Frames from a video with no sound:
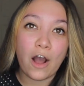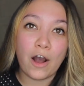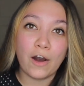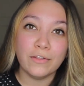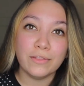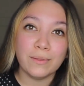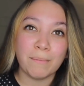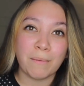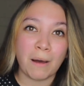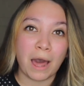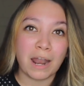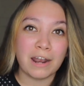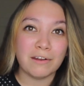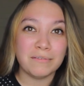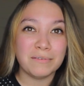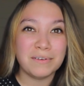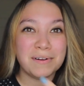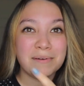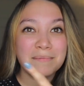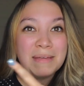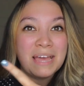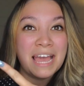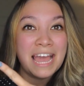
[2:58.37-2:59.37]
on the bottom
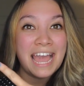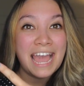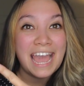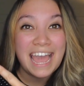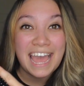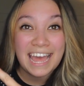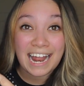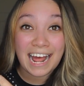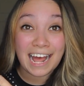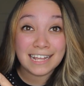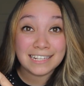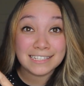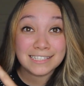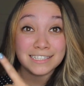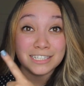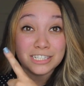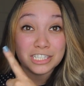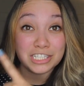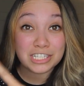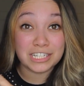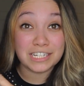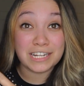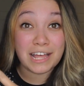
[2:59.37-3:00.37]
of them, it has the
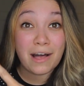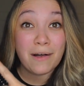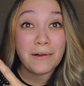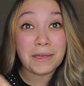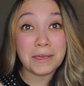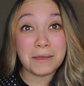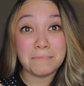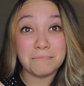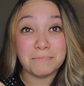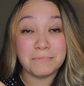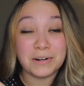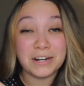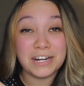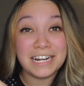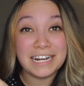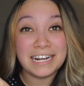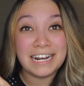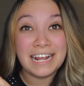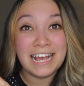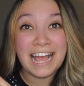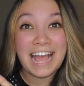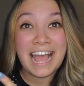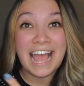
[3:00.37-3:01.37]
Chanel
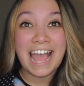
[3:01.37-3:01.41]
imprint.